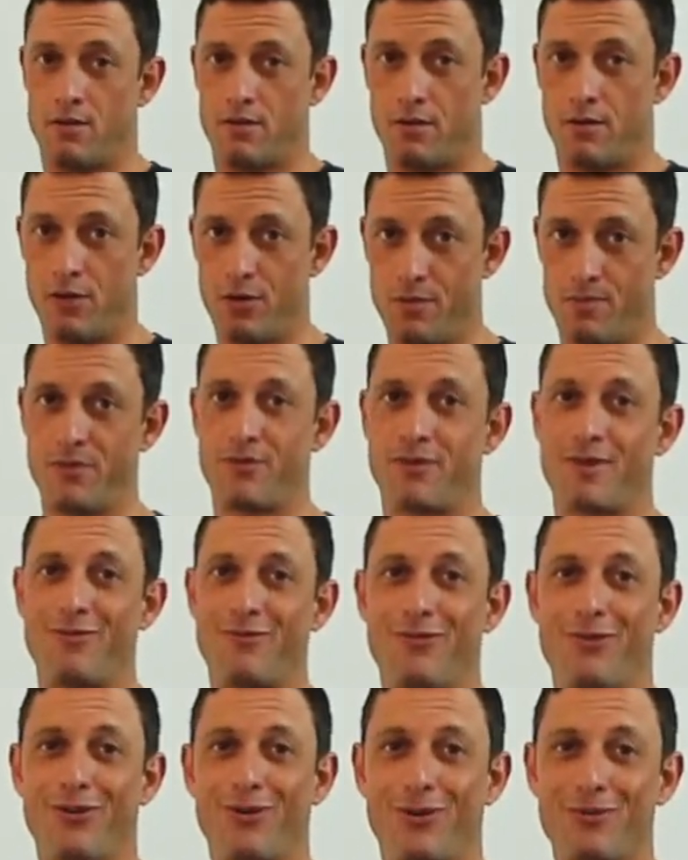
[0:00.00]
Hope you can
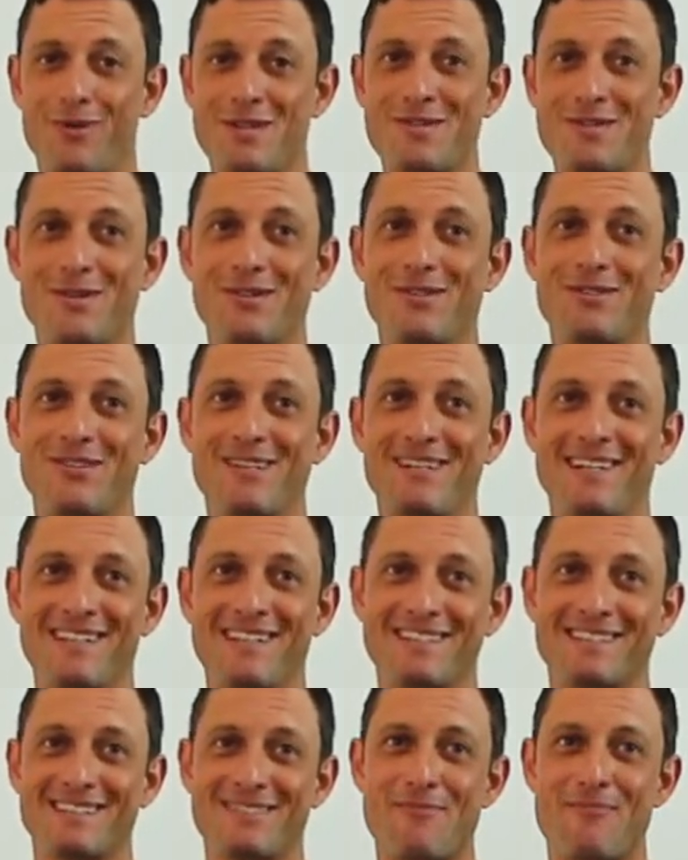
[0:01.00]
follow me so
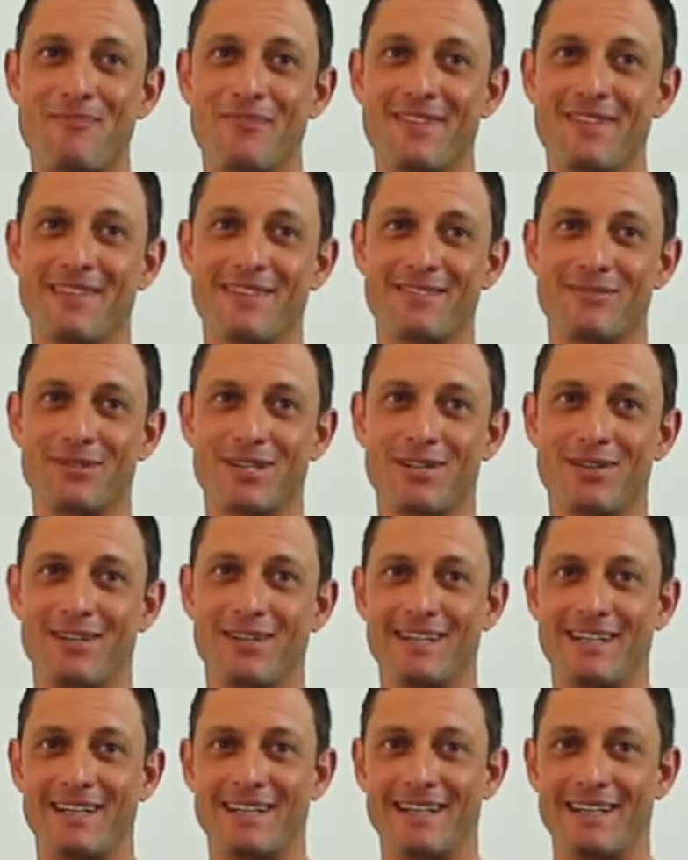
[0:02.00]
far. We're going
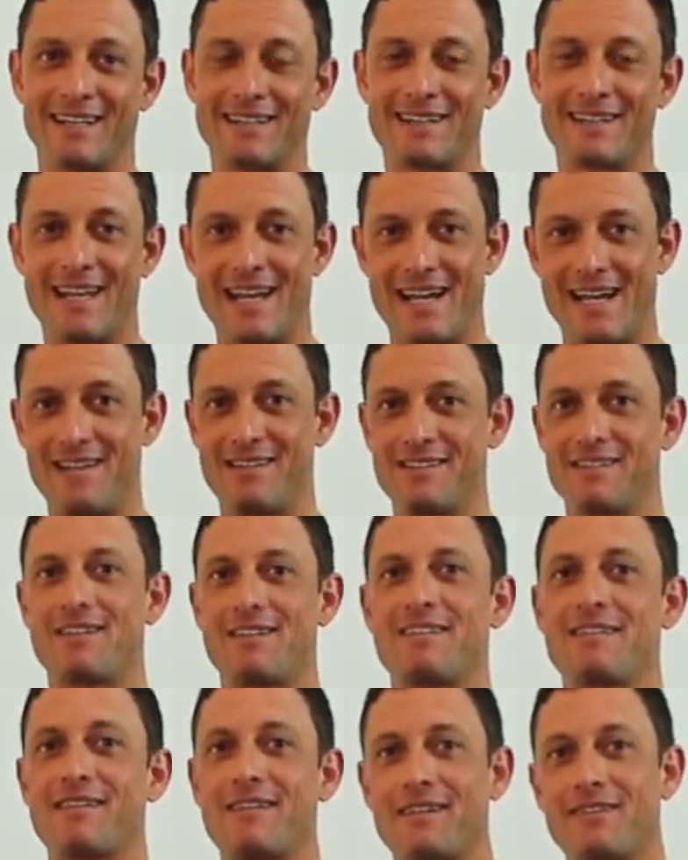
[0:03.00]
to add
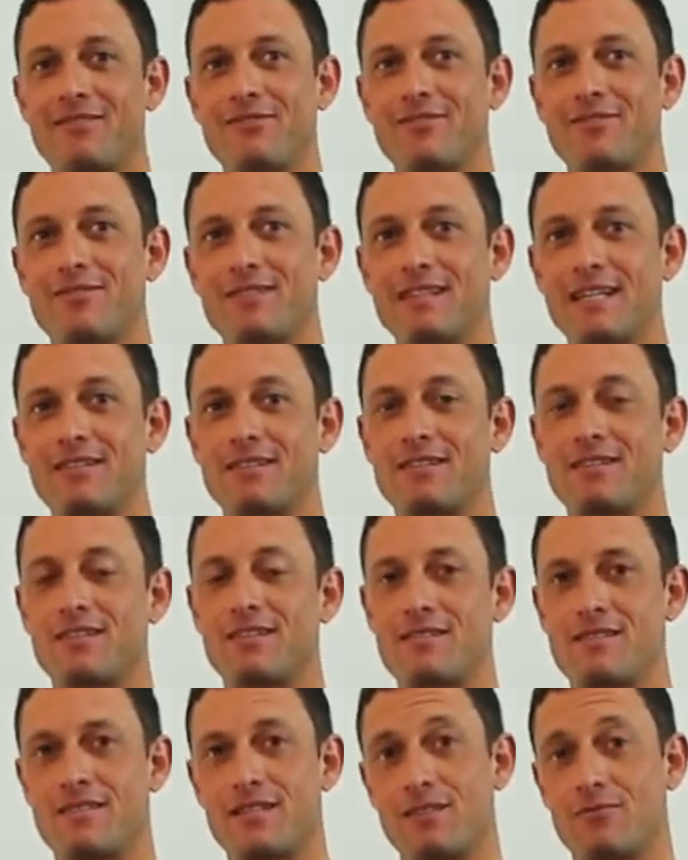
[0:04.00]
another level into
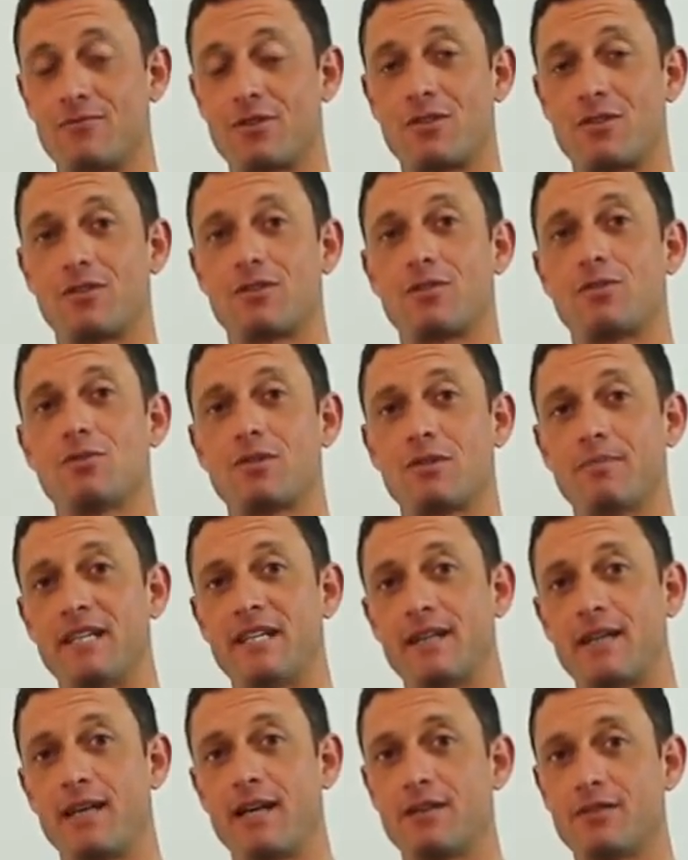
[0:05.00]
this now, and we're going to talk
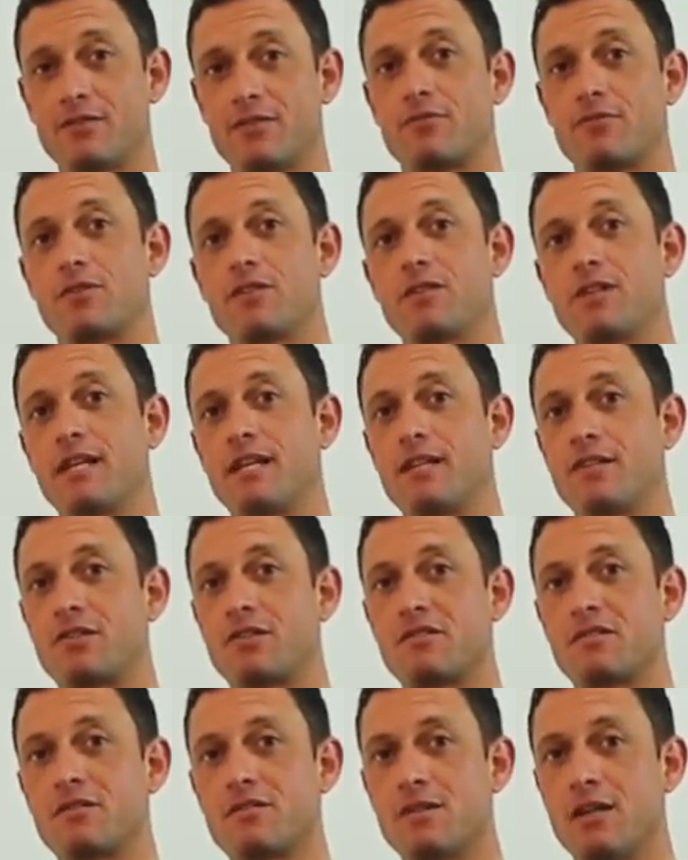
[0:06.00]
about counter
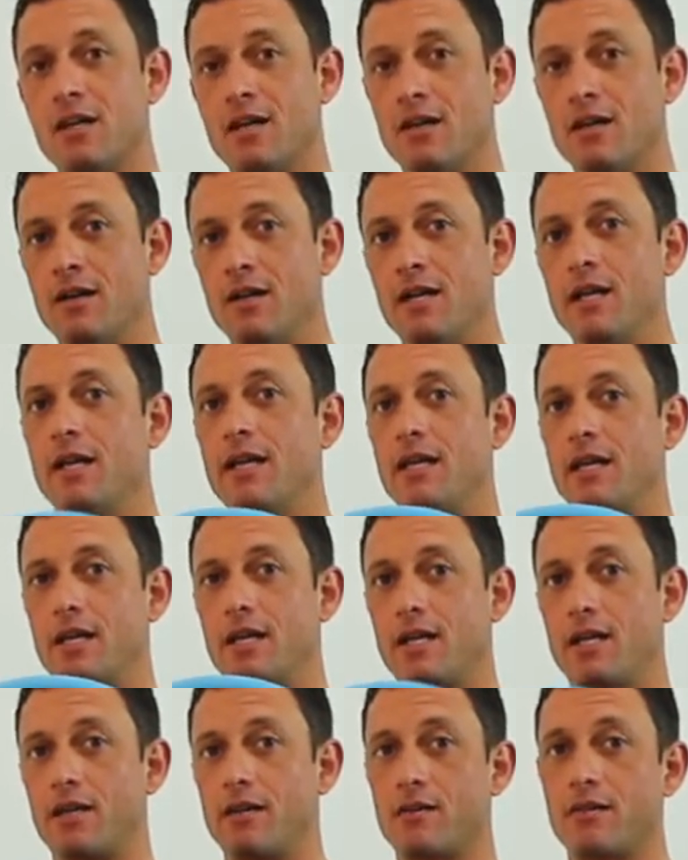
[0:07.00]
rotations
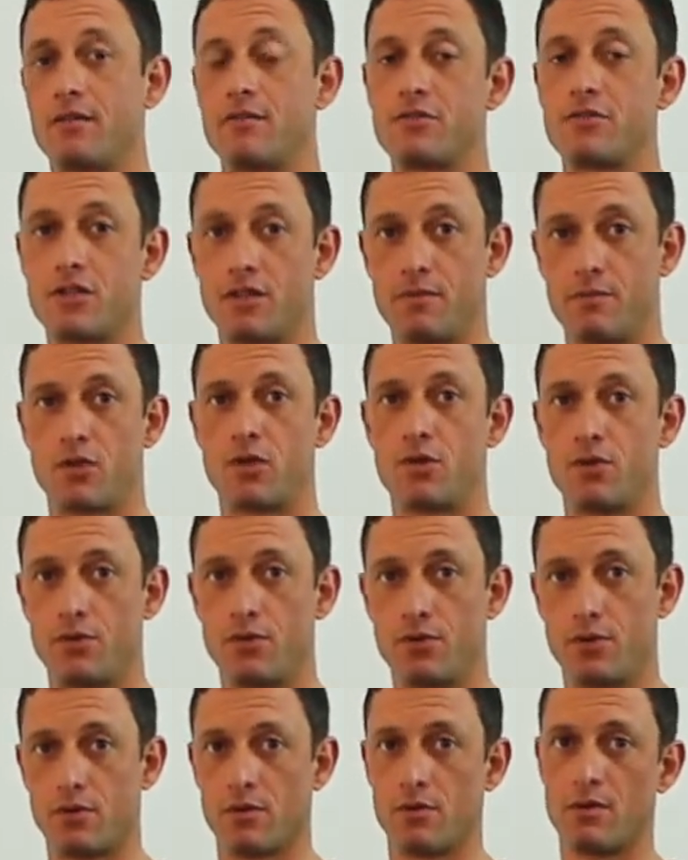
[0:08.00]
in Chum
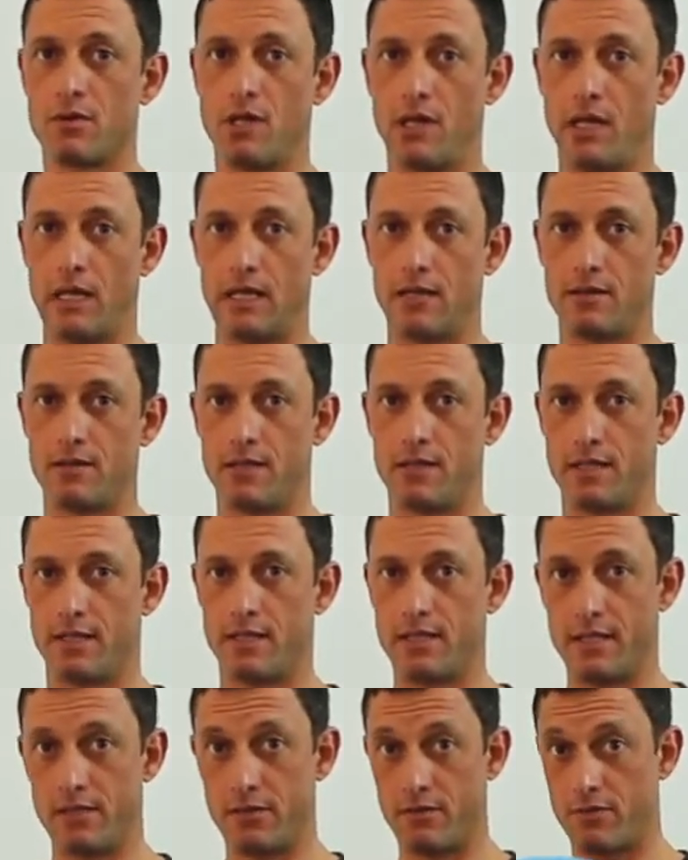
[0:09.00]
Kiu
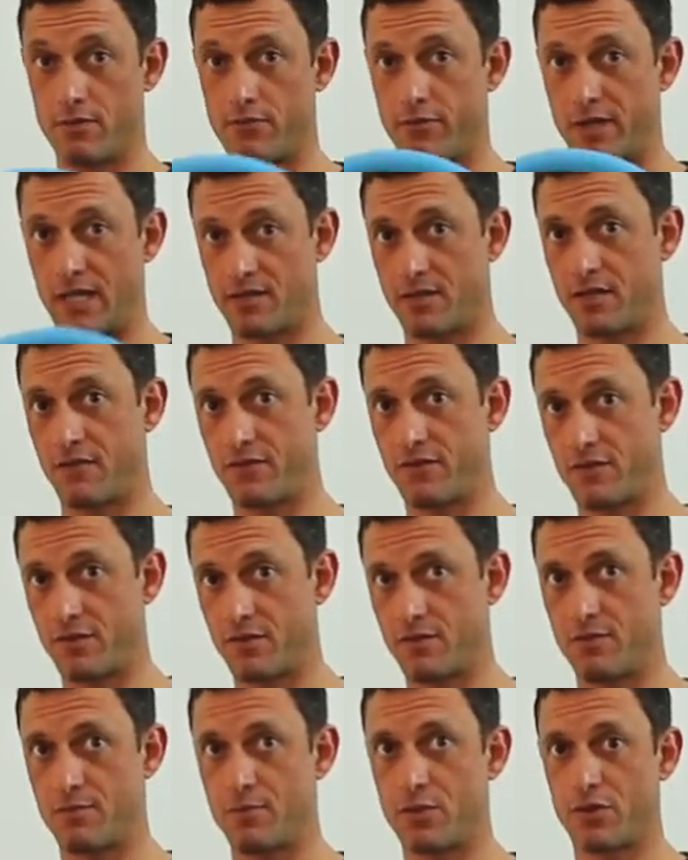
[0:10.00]
and relative
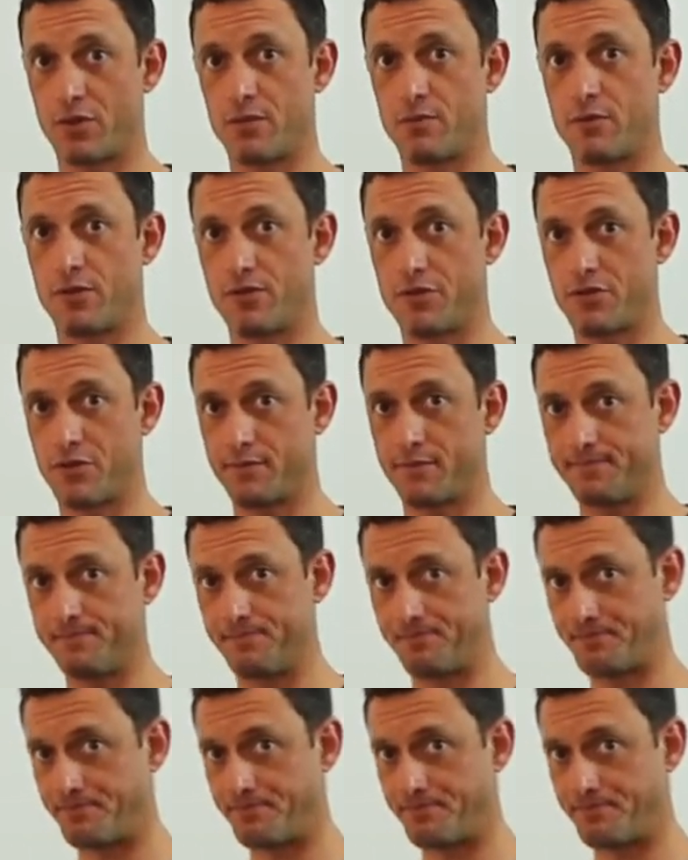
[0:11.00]
to body motion.